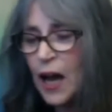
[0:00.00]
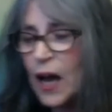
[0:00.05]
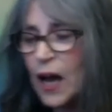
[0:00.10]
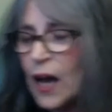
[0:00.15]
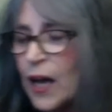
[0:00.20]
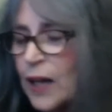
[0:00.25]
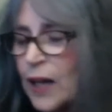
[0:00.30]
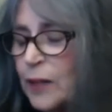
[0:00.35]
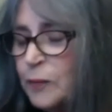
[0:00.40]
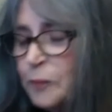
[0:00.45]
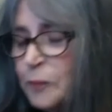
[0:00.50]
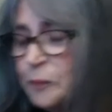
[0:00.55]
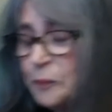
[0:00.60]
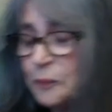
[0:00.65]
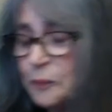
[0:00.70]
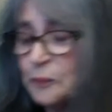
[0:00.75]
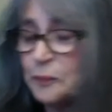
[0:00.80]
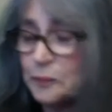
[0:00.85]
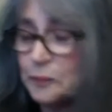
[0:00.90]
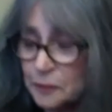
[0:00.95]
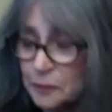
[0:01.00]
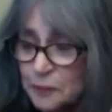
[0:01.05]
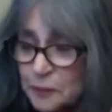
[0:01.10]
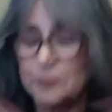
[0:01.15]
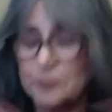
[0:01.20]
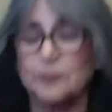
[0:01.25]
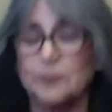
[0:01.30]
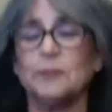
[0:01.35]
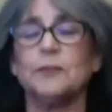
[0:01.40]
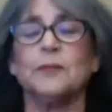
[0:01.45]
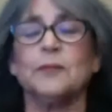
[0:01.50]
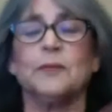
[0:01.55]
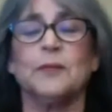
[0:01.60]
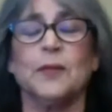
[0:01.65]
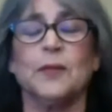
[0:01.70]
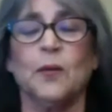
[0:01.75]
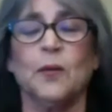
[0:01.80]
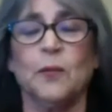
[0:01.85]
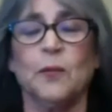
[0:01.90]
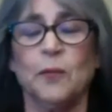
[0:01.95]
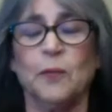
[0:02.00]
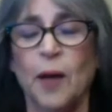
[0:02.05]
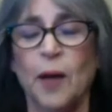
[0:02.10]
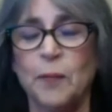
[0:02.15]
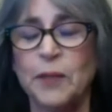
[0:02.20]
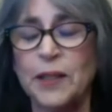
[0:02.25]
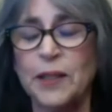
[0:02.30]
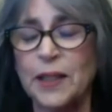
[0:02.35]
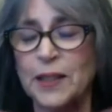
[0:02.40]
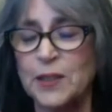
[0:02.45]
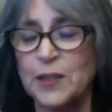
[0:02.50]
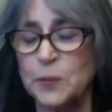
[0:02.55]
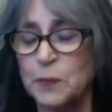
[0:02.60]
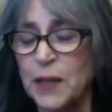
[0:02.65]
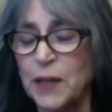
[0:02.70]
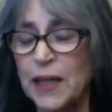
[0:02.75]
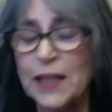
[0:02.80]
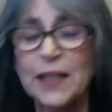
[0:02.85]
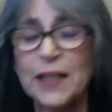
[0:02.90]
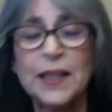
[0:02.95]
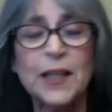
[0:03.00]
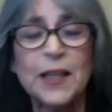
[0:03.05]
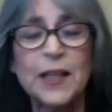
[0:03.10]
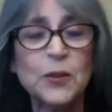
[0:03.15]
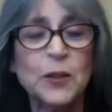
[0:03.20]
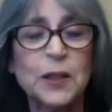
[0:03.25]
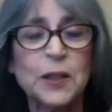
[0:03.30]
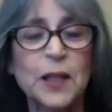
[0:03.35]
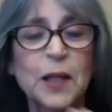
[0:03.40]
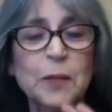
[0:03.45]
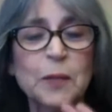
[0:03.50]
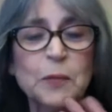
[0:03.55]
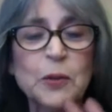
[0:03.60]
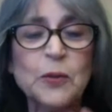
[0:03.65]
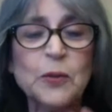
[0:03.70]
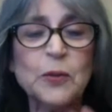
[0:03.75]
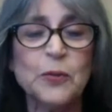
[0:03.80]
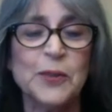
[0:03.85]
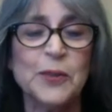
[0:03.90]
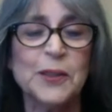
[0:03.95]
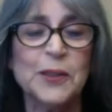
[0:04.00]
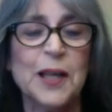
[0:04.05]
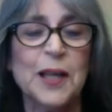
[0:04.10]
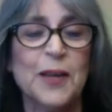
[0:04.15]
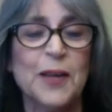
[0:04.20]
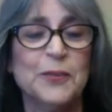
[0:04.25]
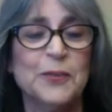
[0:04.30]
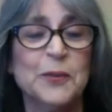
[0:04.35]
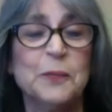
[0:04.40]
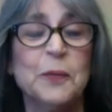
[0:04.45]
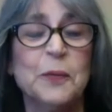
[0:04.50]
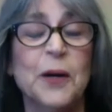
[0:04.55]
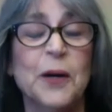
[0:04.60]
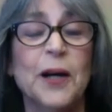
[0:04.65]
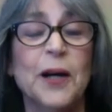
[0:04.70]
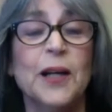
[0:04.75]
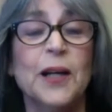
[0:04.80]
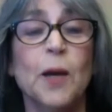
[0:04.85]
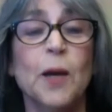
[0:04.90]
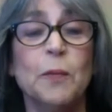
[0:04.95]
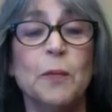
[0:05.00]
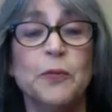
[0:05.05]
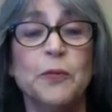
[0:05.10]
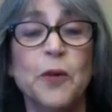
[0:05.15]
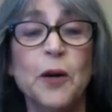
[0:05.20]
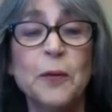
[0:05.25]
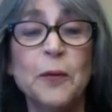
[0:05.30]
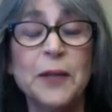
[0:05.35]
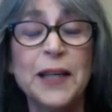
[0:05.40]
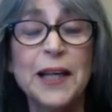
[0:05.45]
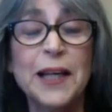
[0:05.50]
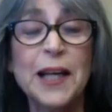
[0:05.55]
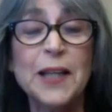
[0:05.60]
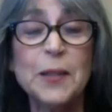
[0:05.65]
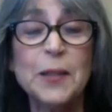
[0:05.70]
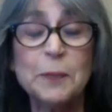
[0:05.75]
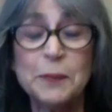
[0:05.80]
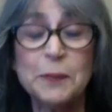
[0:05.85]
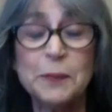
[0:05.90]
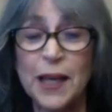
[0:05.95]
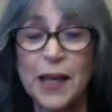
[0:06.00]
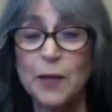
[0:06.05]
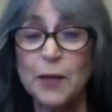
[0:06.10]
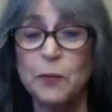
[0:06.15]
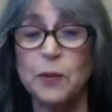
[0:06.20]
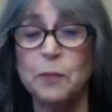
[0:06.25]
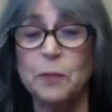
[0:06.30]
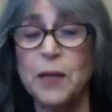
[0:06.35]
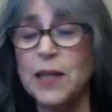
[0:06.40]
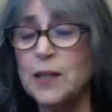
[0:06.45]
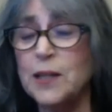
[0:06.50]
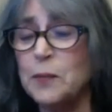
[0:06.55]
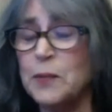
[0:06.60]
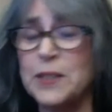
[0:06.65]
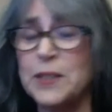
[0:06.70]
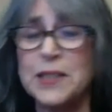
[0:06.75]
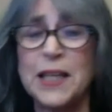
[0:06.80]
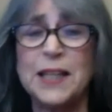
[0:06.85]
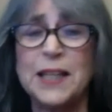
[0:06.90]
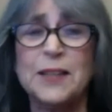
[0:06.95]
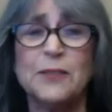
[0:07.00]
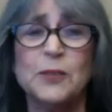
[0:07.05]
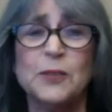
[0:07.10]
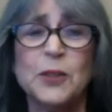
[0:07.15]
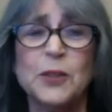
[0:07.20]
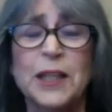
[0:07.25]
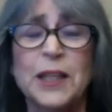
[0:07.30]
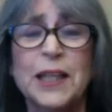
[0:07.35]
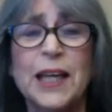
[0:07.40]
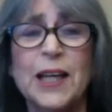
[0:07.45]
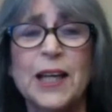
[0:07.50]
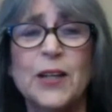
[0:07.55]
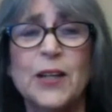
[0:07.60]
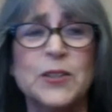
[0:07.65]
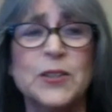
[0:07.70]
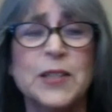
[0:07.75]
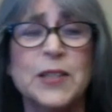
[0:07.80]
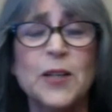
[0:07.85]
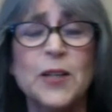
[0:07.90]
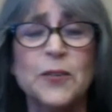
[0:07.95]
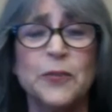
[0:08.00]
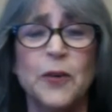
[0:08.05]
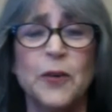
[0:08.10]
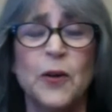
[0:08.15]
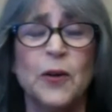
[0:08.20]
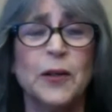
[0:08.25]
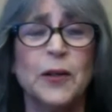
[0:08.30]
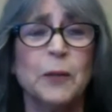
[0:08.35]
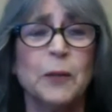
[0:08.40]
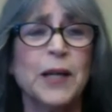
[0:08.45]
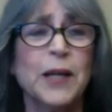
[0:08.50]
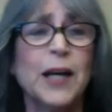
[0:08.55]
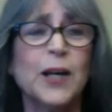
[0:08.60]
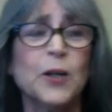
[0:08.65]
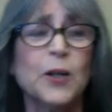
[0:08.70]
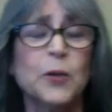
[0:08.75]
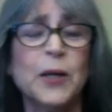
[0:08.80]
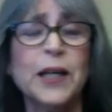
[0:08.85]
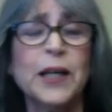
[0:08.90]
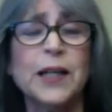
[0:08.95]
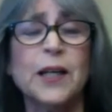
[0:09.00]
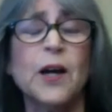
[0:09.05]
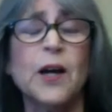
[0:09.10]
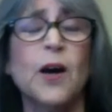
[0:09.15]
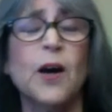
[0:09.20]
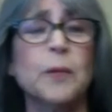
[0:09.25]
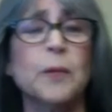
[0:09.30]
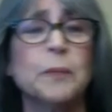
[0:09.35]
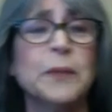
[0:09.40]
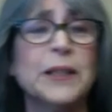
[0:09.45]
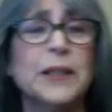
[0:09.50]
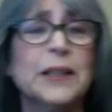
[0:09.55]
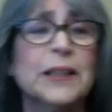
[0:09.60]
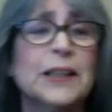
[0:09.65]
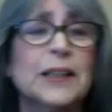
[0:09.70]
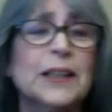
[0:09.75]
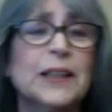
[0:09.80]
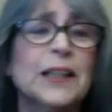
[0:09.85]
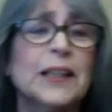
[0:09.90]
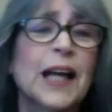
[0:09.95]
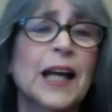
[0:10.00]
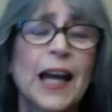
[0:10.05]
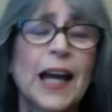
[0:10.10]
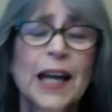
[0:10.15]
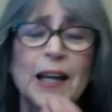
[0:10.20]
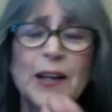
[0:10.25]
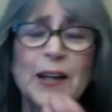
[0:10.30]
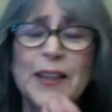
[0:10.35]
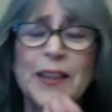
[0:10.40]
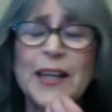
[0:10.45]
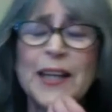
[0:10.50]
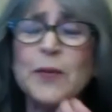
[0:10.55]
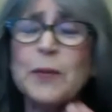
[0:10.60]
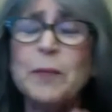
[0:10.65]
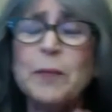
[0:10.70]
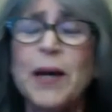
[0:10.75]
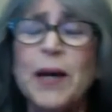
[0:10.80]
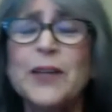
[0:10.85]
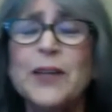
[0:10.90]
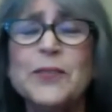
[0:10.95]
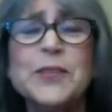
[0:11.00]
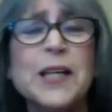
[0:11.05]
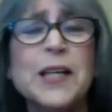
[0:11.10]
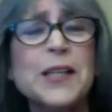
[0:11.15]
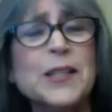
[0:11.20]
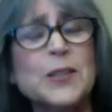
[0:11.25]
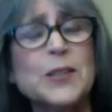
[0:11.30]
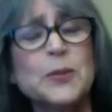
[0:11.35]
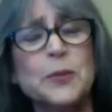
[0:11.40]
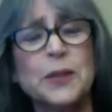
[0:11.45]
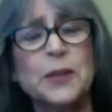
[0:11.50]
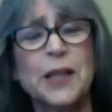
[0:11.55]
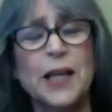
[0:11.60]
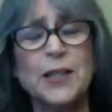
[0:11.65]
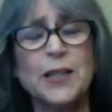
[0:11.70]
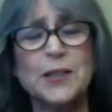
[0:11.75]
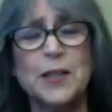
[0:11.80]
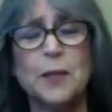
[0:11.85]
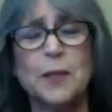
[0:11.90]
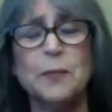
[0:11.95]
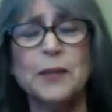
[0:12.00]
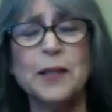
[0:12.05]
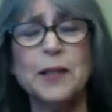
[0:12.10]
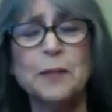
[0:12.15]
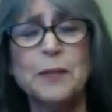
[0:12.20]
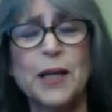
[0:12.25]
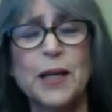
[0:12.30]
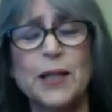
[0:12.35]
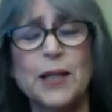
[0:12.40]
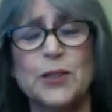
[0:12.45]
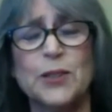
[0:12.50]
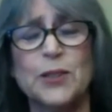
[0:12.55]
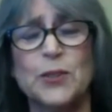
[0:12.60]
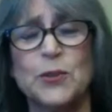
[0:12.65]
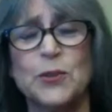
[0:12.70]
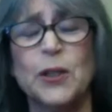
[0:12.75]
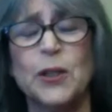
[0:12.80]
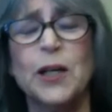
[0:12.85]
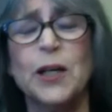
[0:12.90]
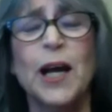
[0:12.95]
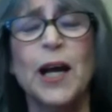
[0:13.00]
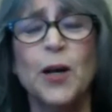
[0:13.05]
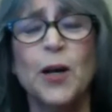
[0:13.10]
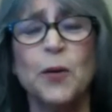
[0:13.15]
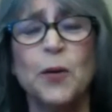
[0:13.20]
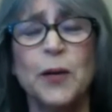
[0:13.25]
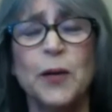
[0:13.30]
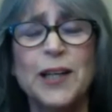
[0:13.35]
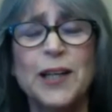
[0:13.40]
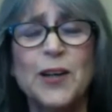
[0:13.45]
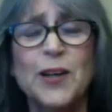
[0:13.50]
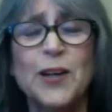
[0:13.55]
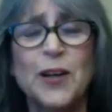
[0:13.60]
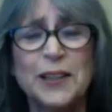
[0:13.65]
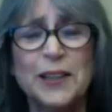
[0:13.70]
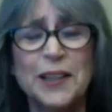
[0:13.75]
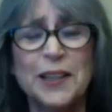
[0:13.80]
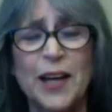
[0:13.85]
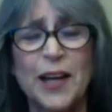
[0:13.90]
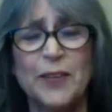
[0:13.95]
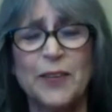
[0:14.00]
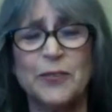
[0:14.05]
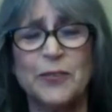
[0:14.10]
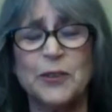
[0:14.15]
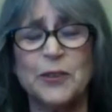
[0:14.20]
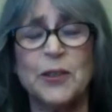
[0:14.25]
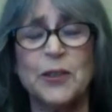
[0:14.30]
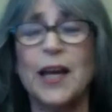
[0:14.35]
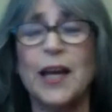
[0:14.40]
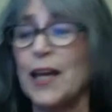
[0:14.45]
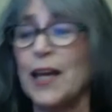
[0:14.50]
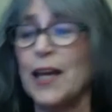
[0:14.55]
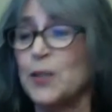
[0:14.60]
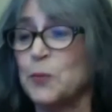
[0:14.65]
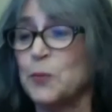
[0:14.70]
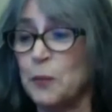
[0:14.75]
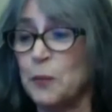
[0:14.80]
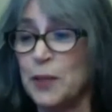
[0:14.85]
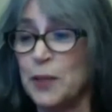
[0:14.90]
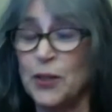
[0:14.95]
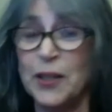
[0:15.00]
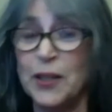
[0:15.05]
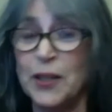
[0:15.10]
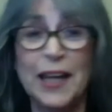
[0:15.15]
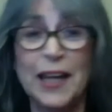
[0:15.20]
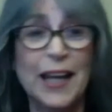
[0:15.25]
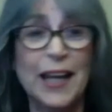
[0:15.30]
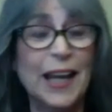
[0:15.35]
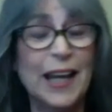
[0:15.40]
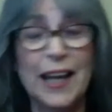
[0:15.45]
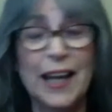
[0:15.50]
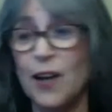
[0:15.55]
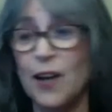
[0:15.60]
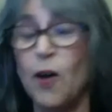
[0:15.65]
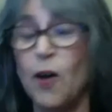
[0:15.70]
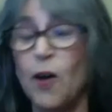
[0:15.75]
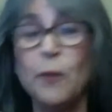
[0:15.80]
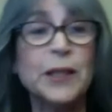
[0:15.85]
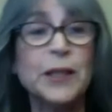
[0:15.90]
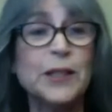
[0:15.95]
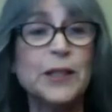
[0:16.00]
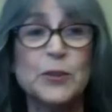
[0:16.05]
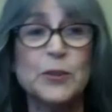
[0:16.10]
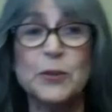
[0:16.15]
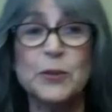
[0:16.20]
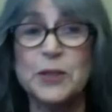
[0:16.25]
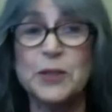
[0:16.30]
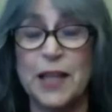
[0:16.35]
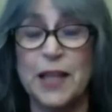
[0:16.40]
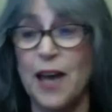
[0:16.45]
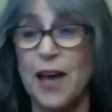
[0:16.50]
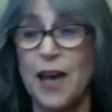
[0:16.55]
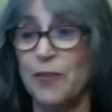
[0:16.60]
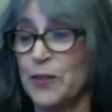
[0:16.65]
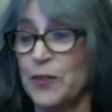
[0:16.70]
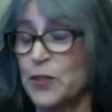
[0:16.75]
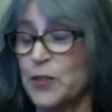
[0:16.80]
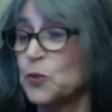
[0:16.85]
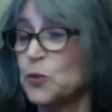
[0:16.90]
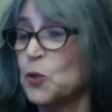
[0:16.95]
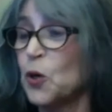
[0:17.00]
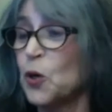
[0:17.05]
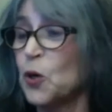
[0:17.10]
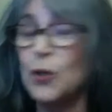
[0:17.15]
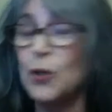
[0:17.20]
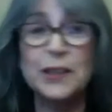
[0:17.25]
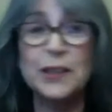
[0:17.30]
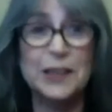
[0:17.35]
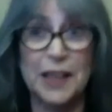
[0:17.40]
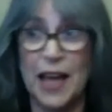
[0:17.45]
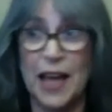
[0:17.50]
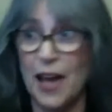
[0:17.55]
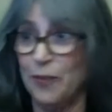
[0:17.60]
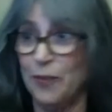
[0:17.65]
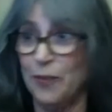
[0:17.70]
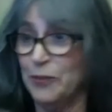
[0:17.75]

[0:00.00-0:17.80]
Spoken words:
I'm going to explain and then you can unmute for the laughter part. Before we get on the plane, we made the mistake of looking at our cell phone and we got a credit card bill. And I think we might have done this one last time, but I'm not sure. Credit card laughter is when we look at it and all we can do is laugh. It's scroll and laugh.